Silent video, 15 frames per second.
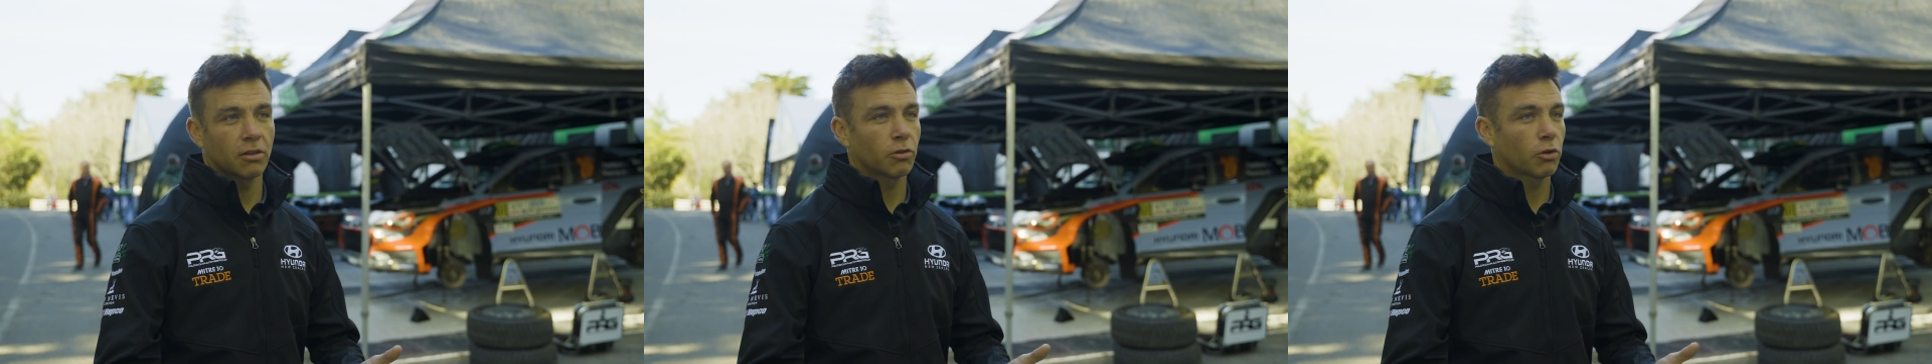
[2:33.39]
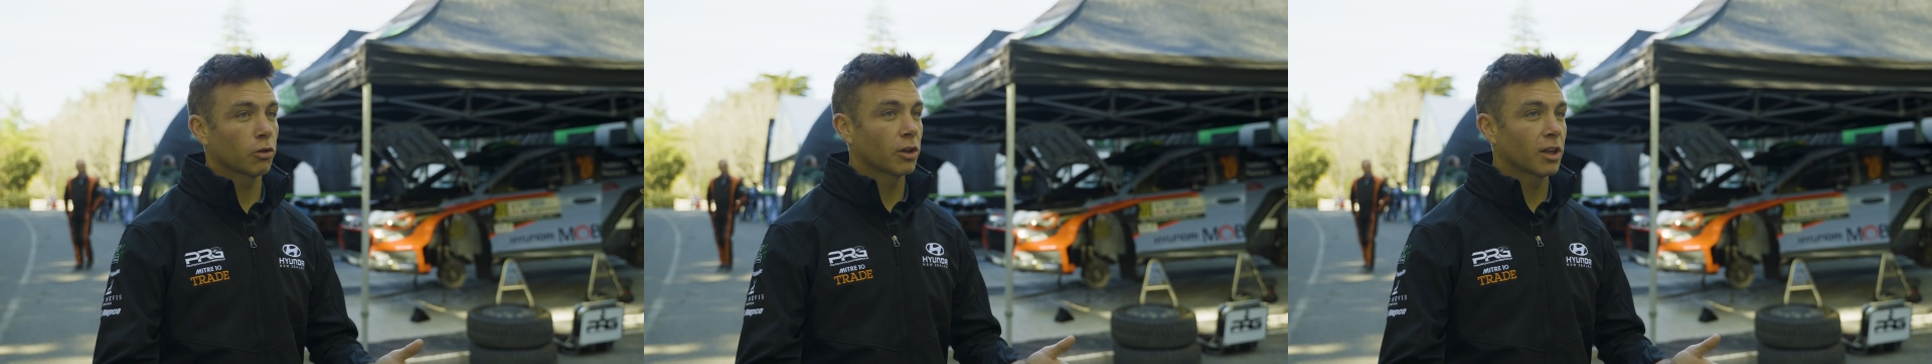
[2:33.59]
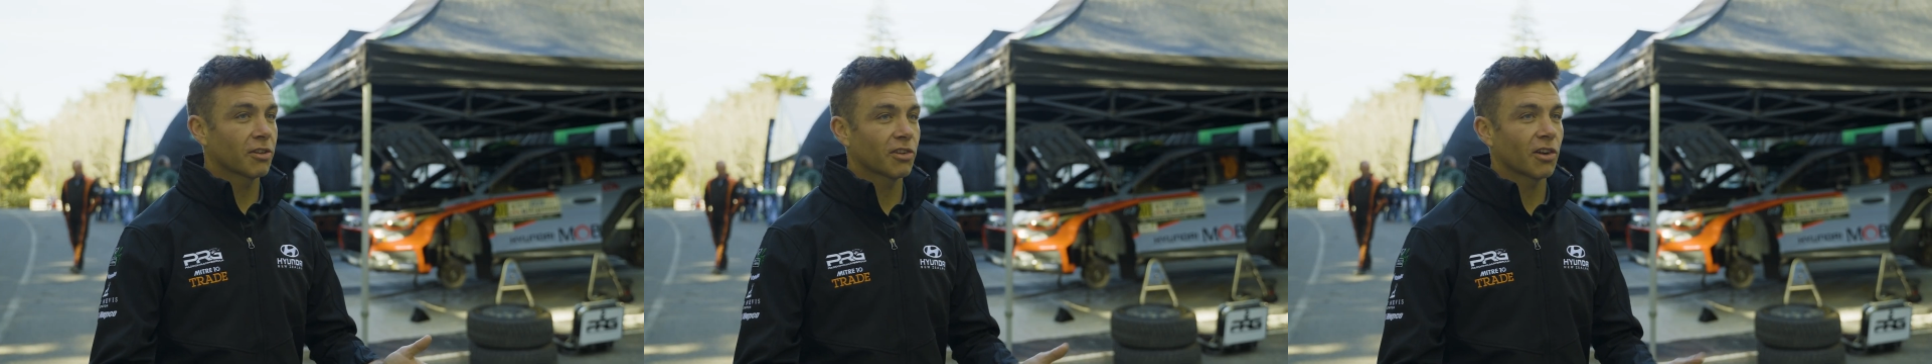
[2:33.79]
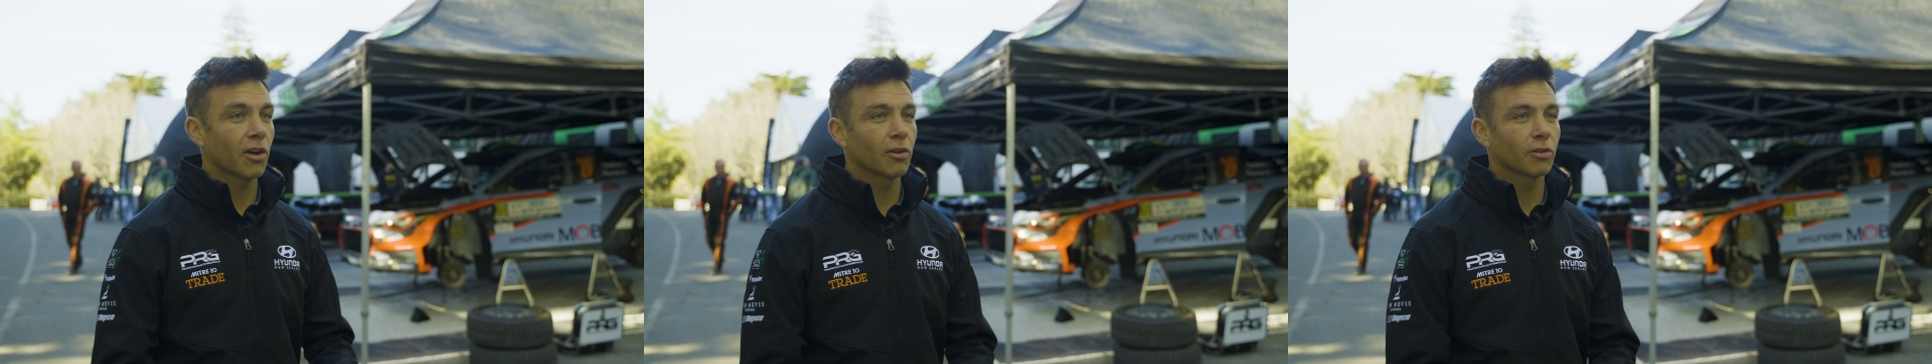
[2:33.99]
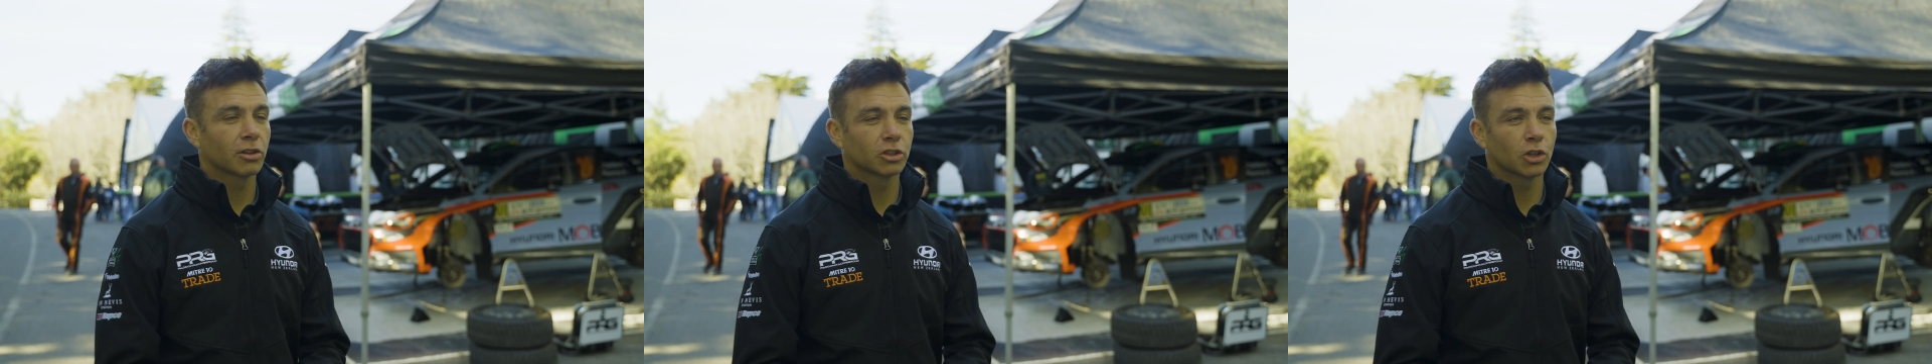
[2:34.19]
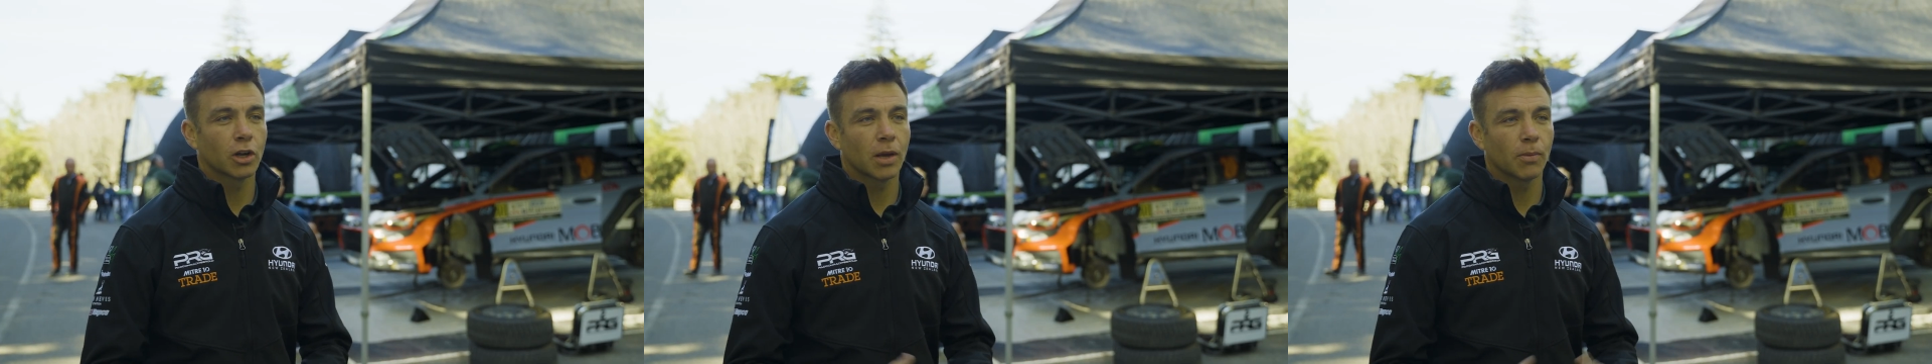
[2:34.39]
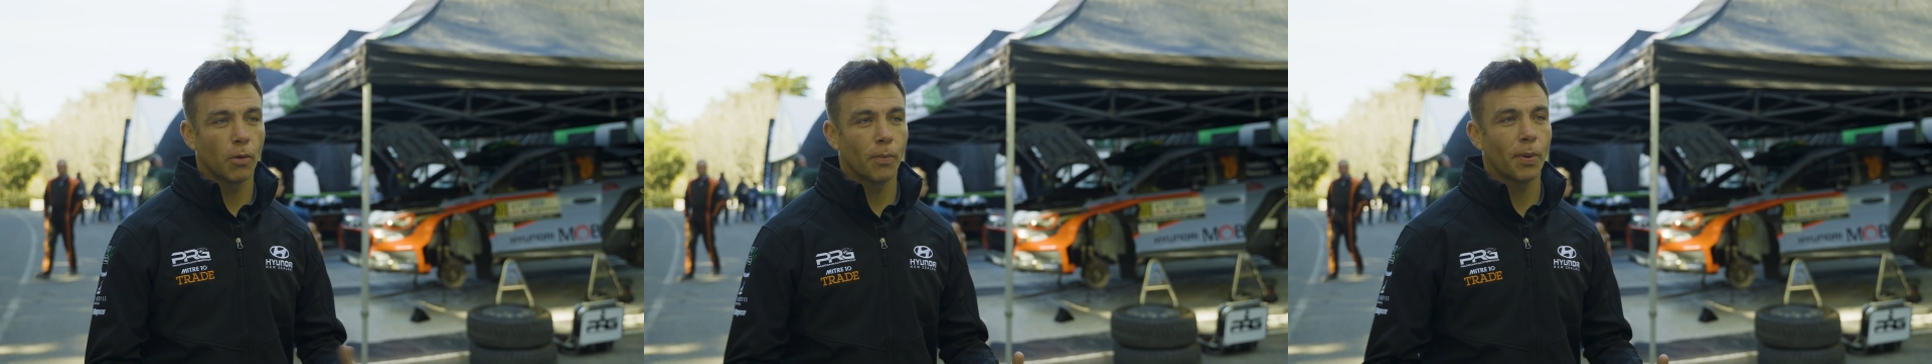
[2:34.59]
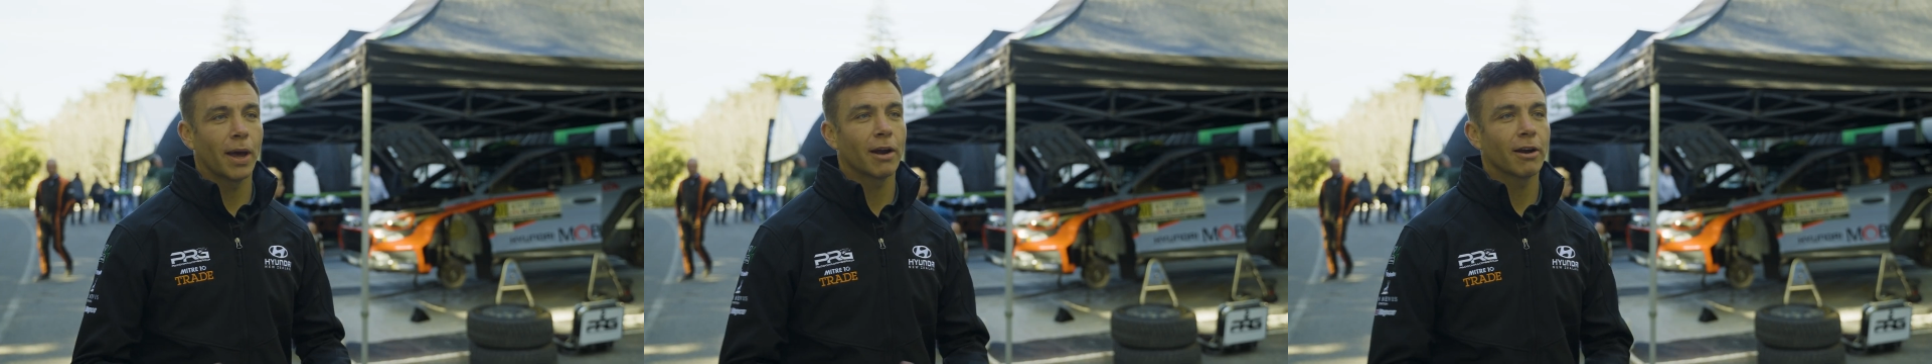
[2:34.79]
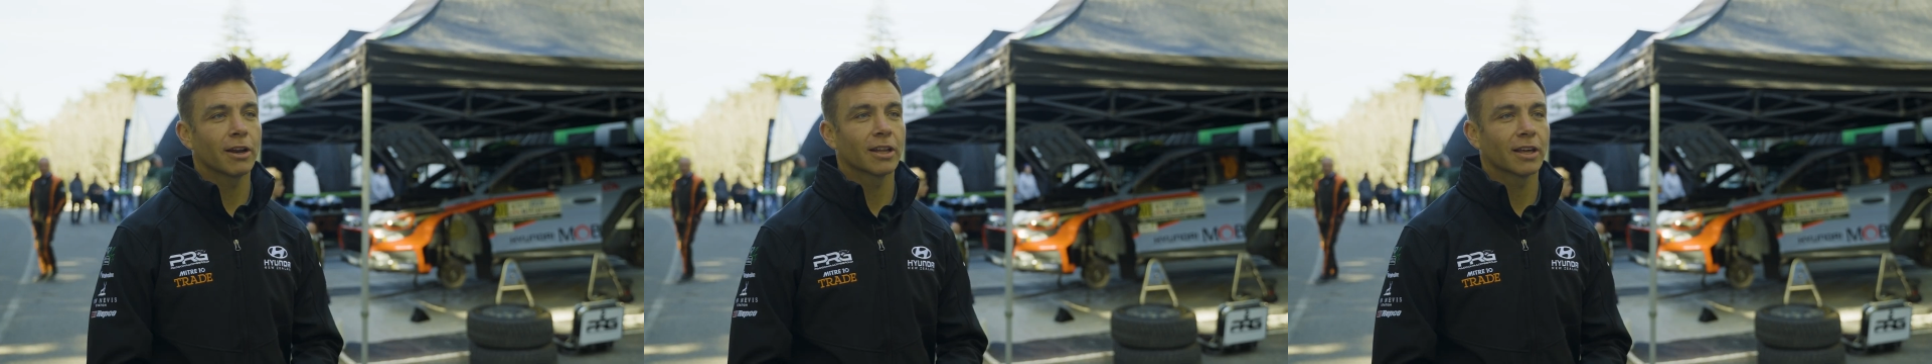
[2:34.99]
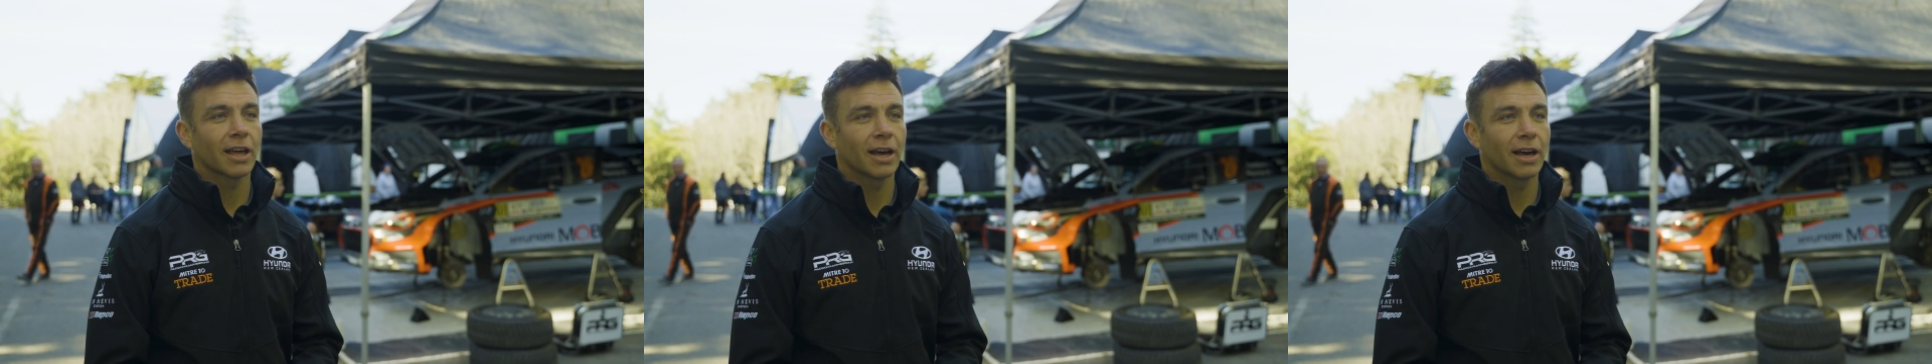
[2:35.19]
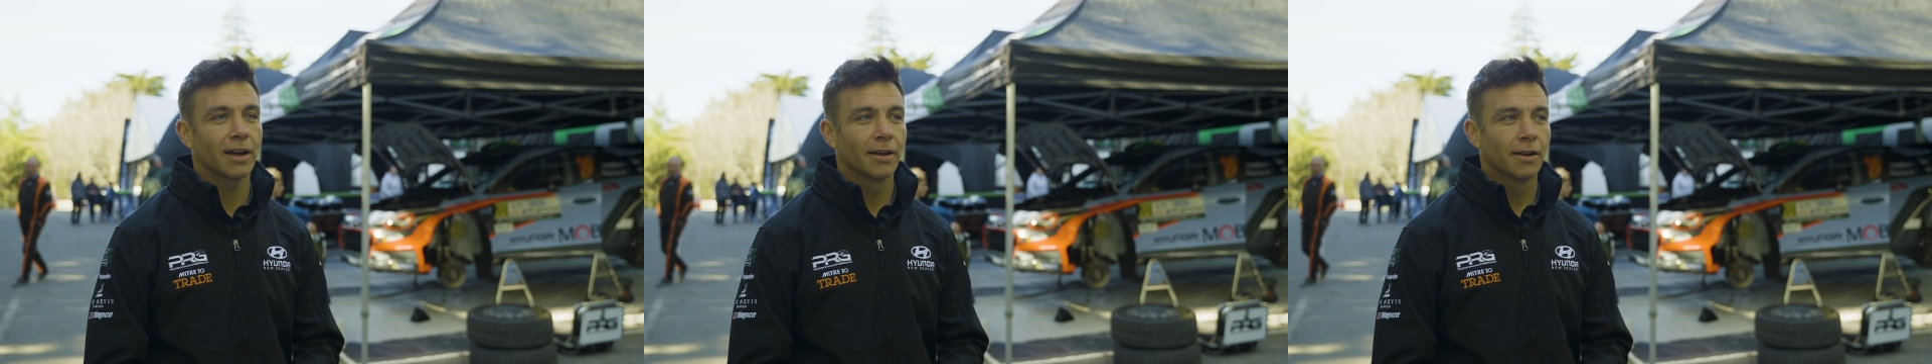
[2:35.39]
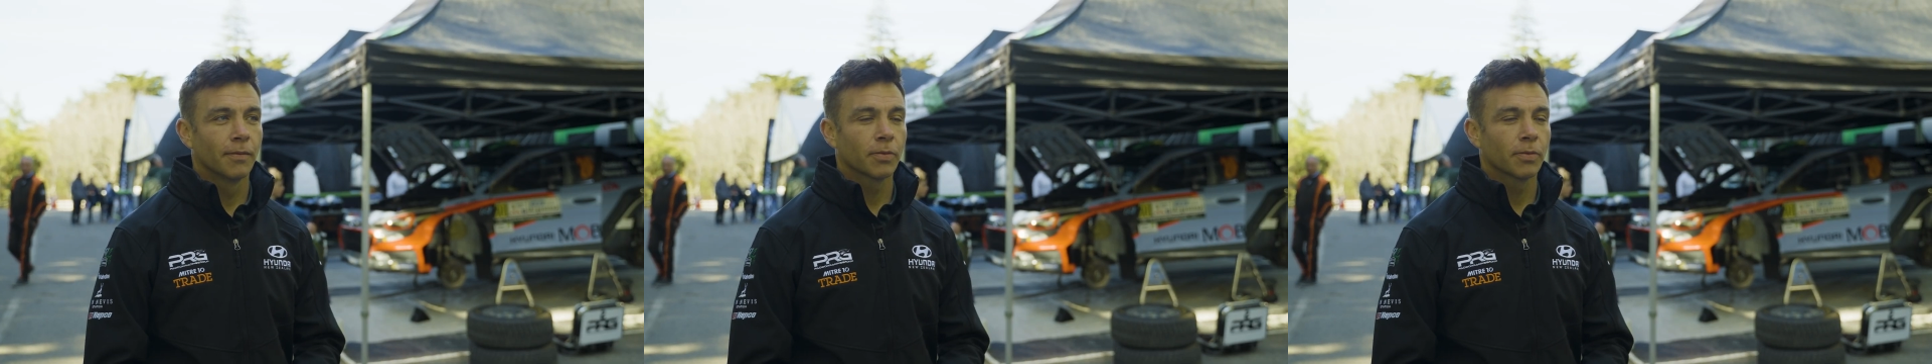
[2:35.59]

2 years ago to try and get more power out of the car.